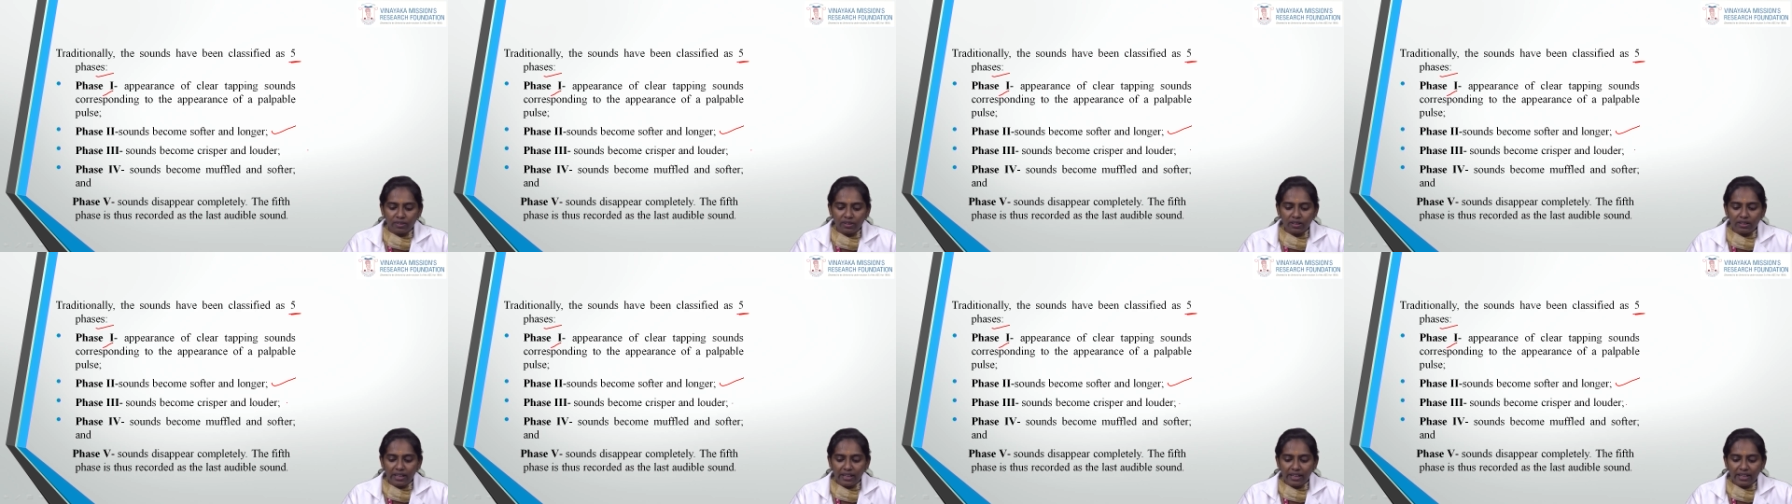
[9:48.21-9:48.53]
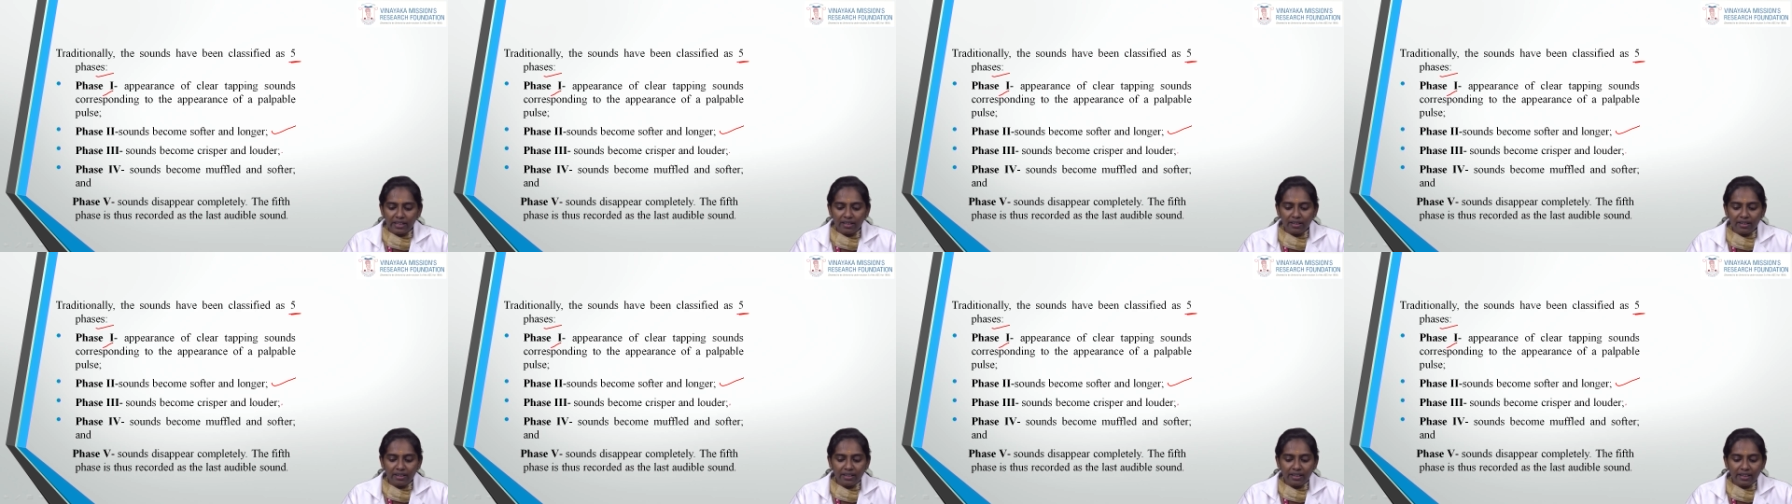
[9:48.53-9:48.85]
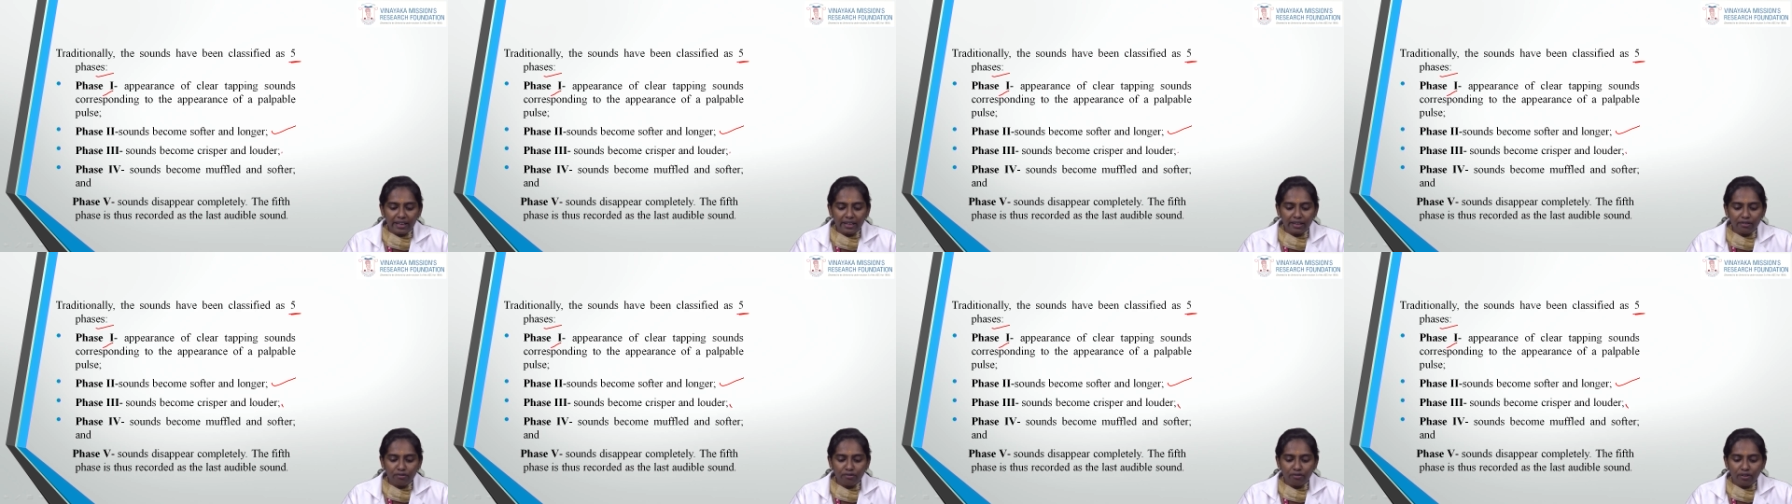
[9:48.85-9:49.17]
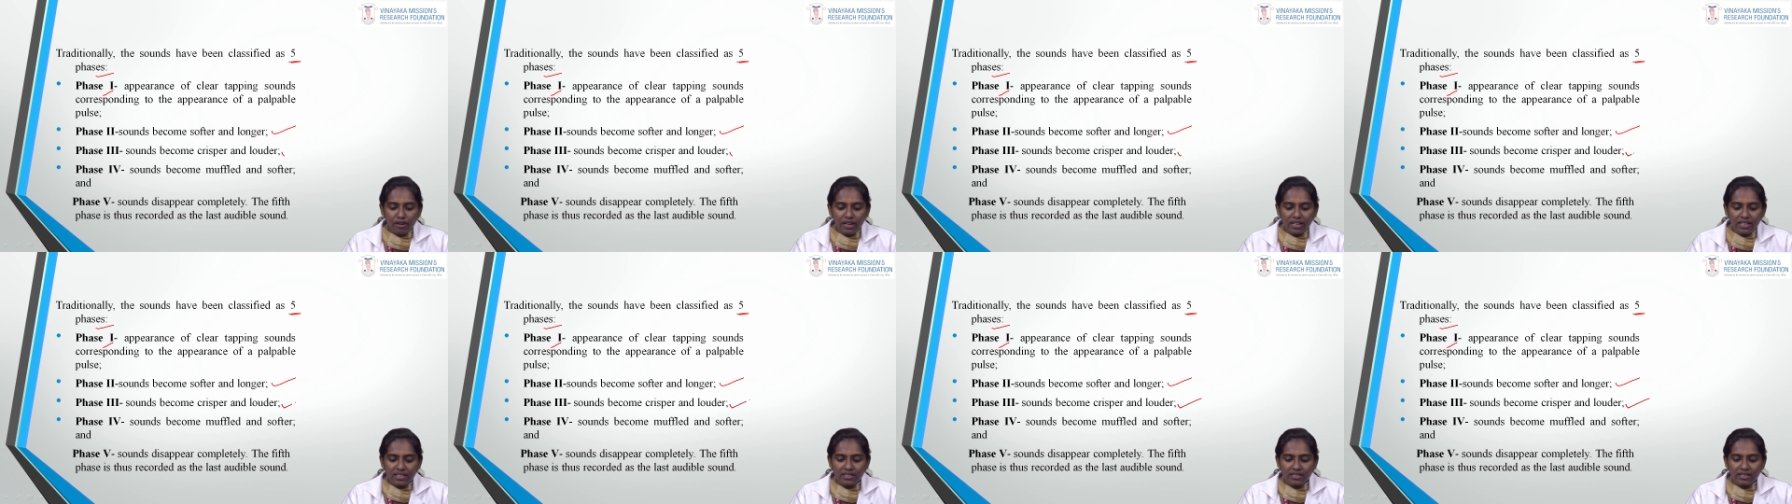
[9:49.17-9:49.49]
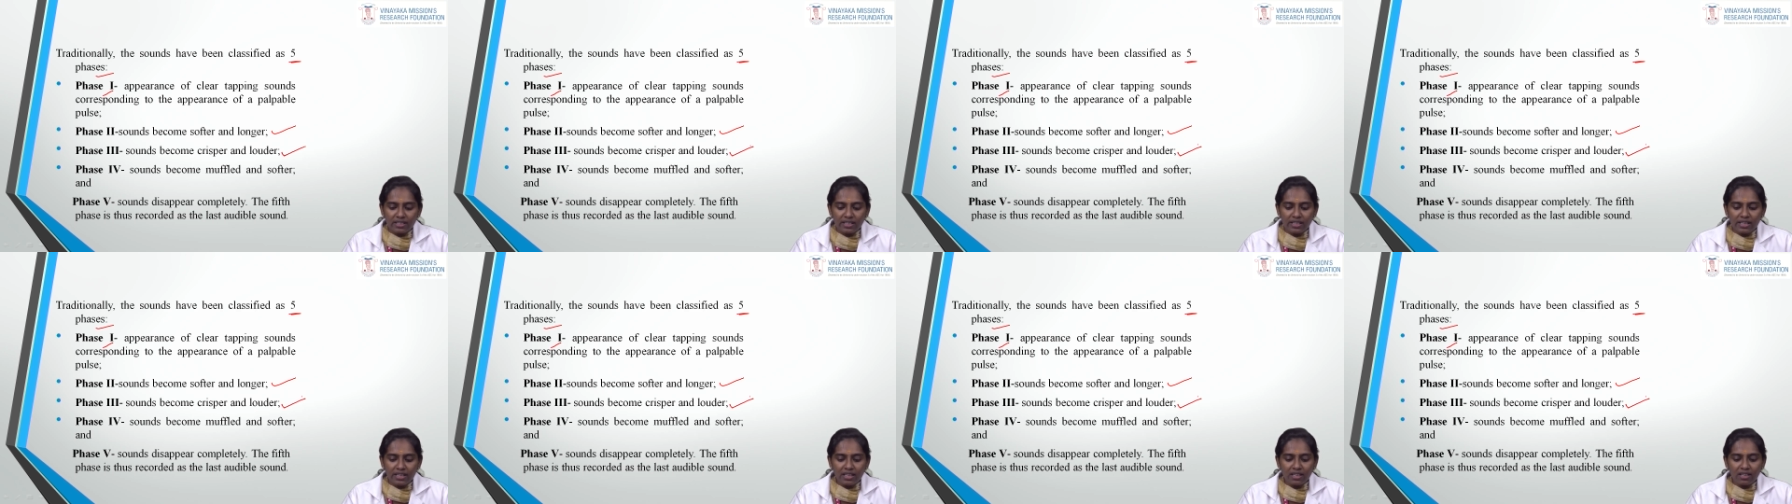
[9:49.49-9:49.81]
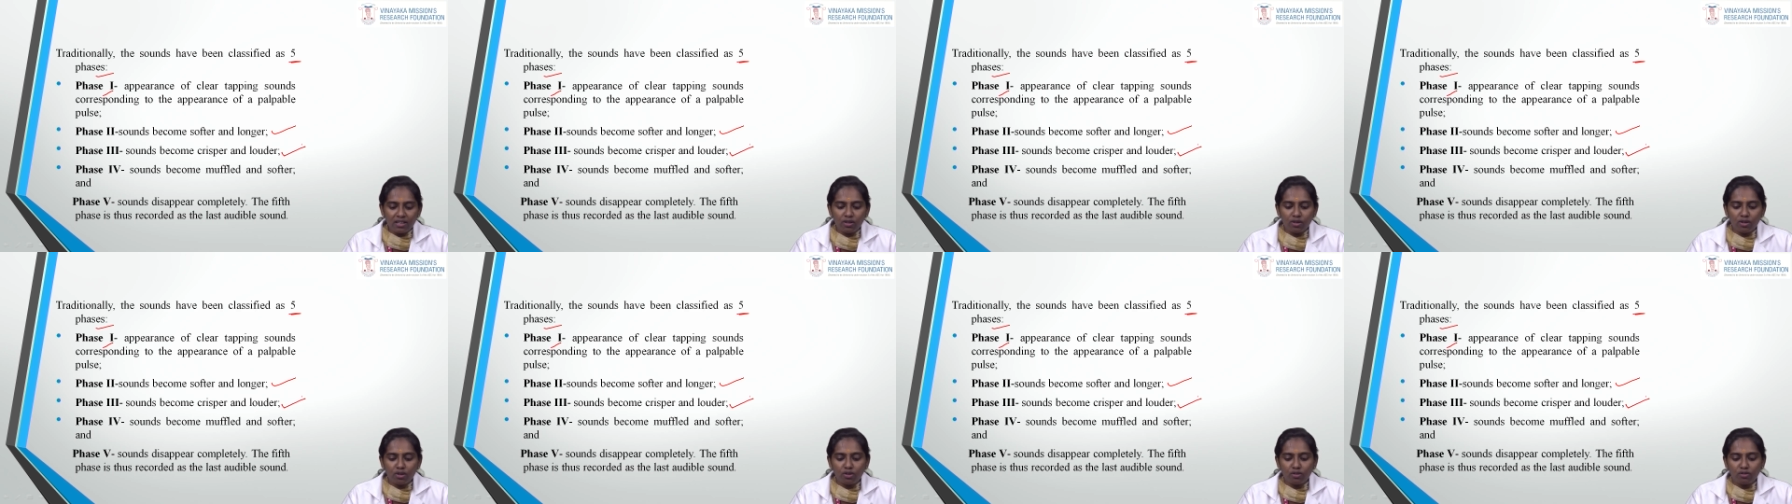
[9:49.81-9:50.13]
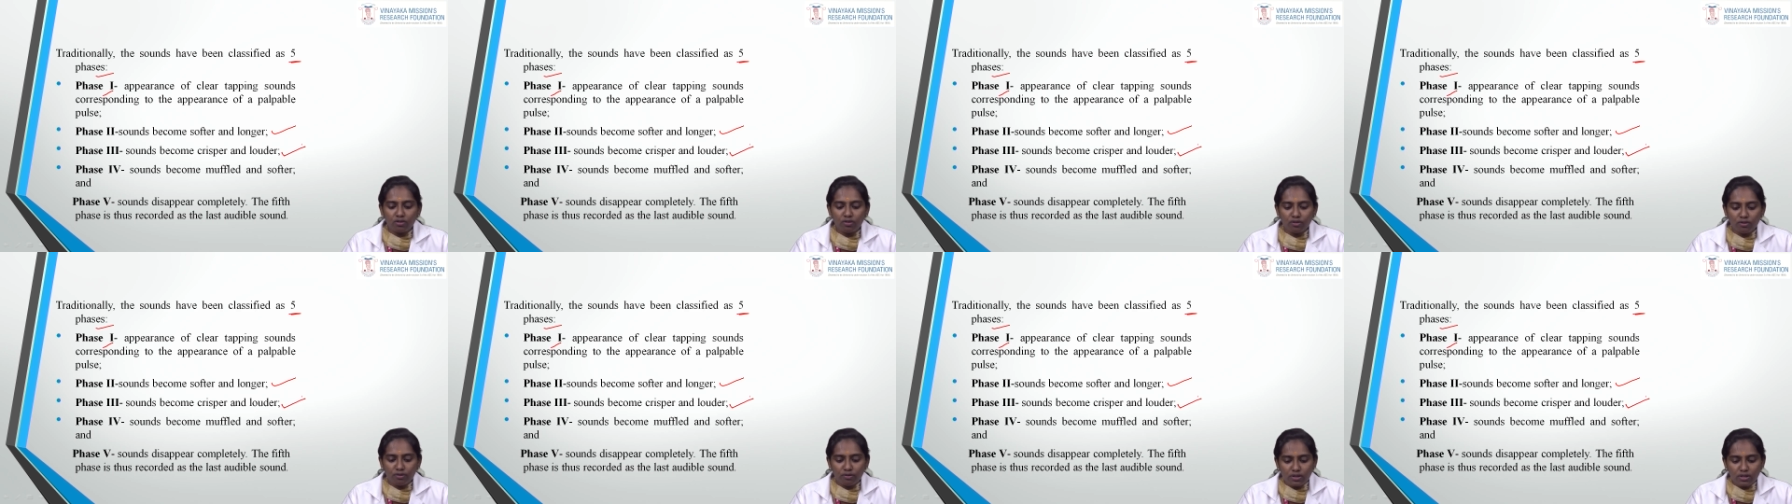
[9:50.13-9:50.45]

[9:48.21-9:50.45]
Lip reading: Then in phase 3 your